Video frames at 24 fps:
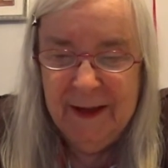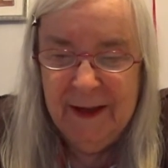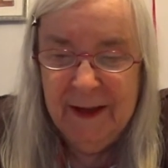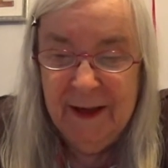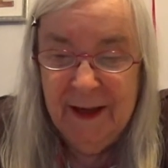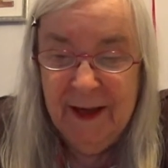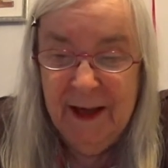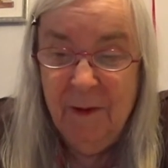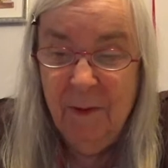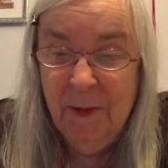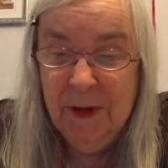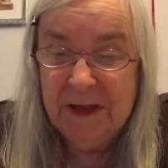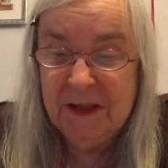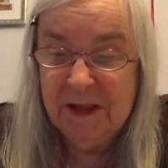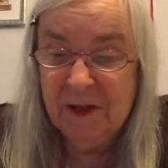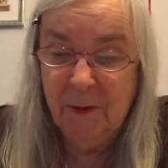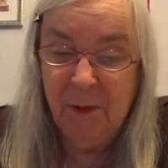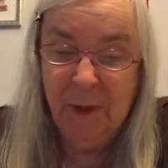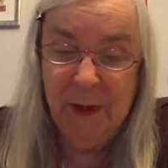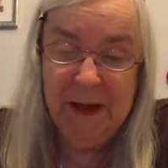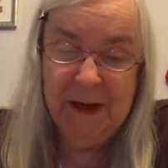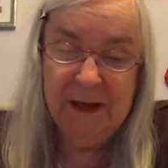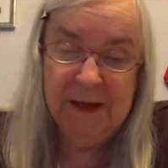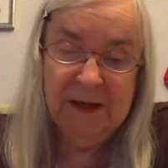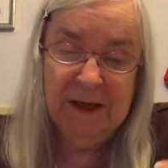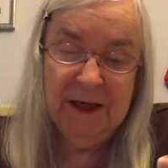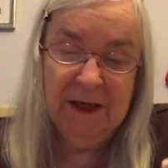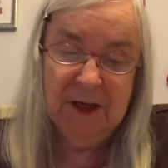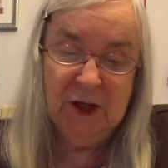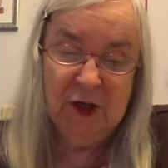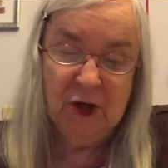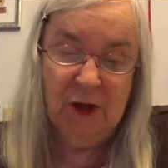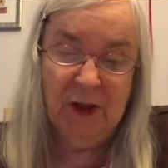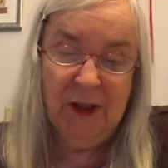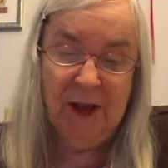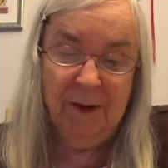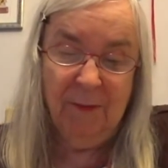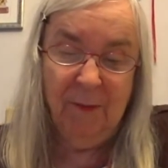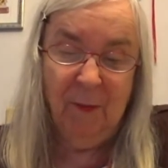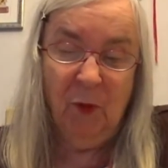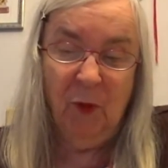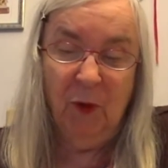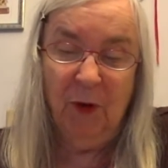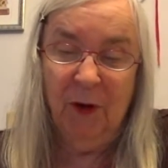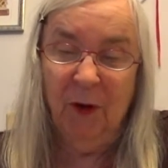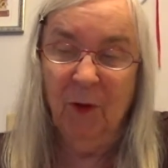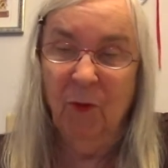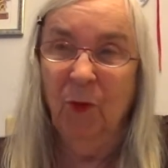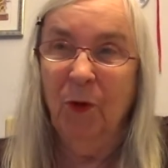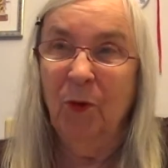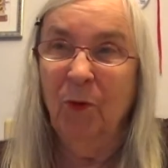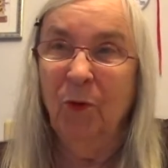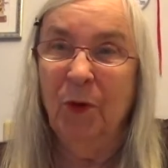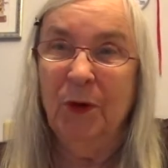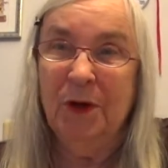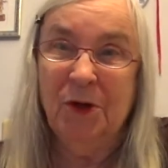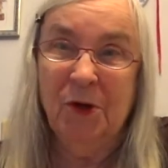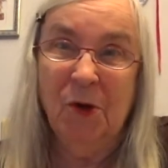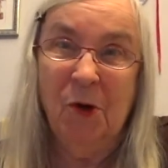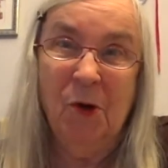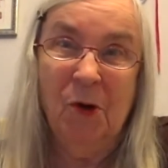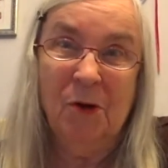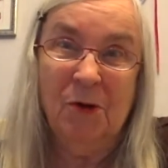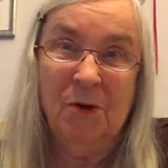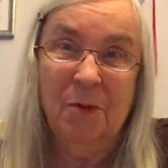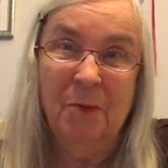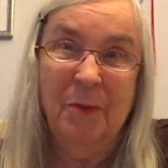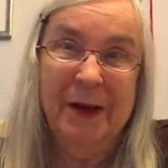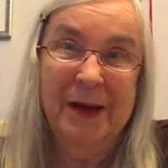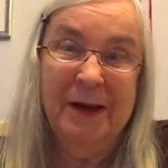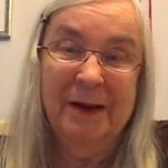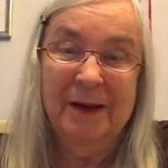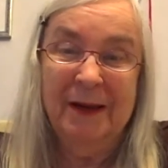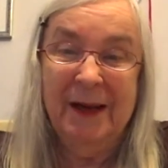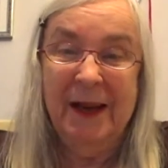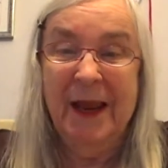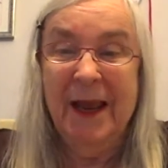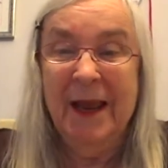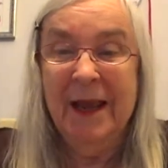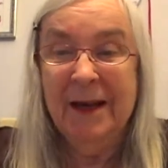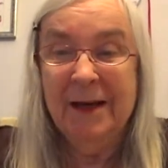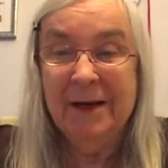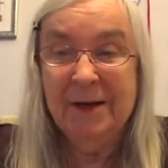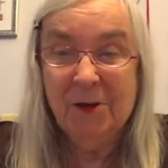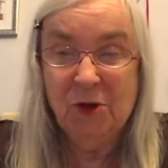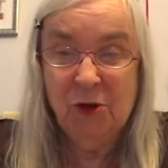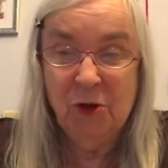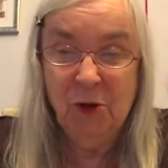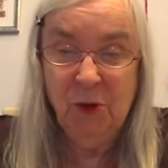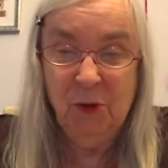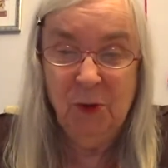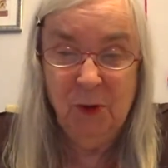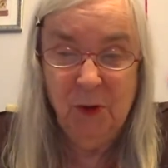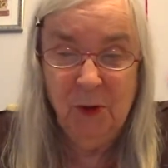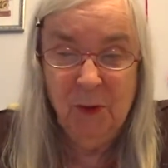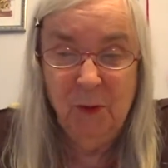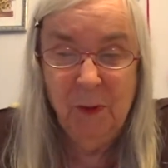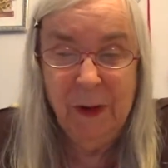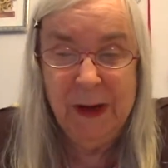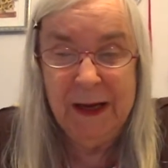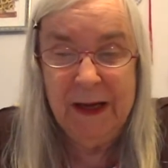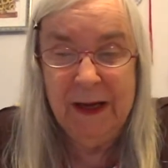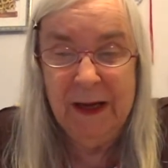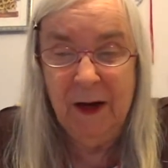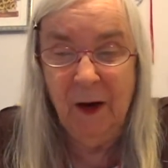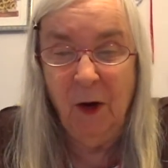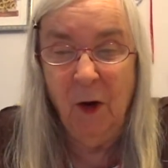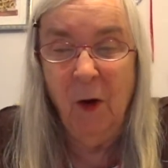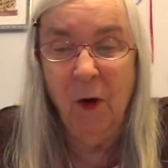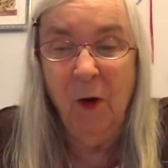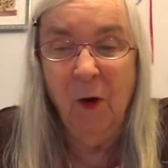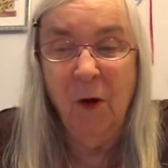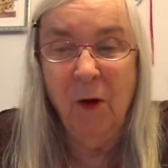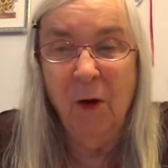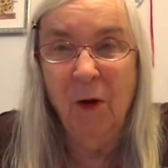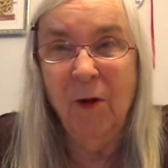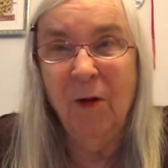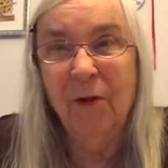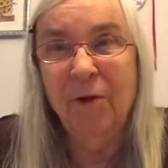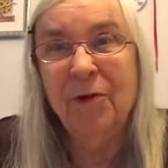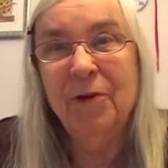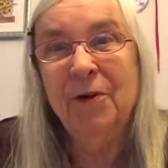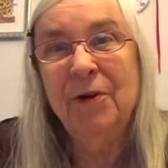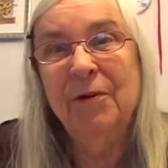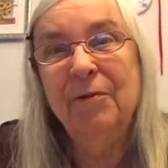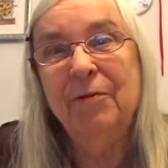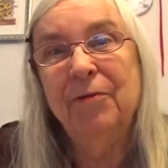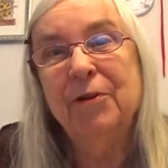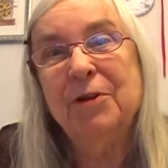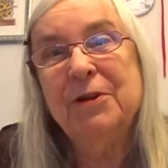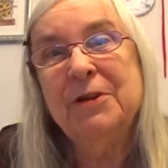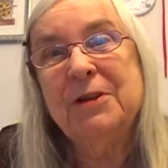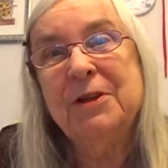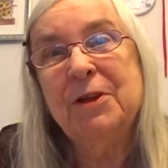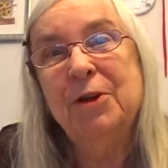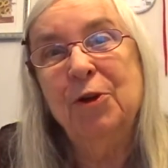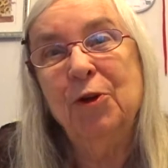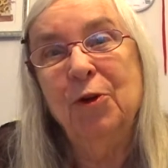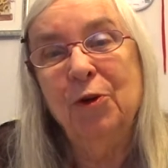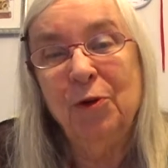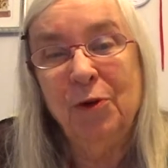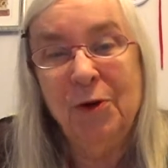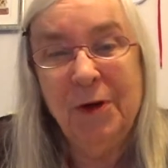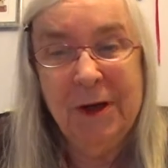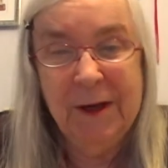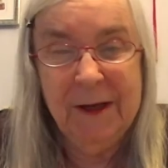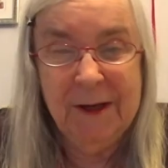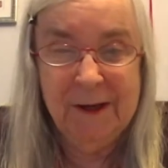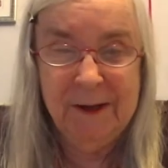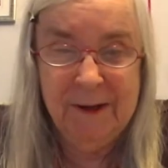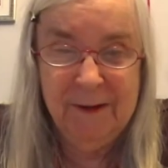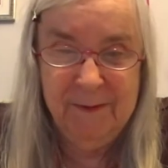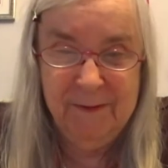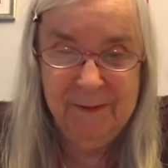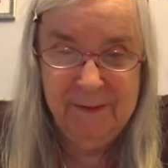He must have paid attention that morning when we talked about attitude making all the difference in your day.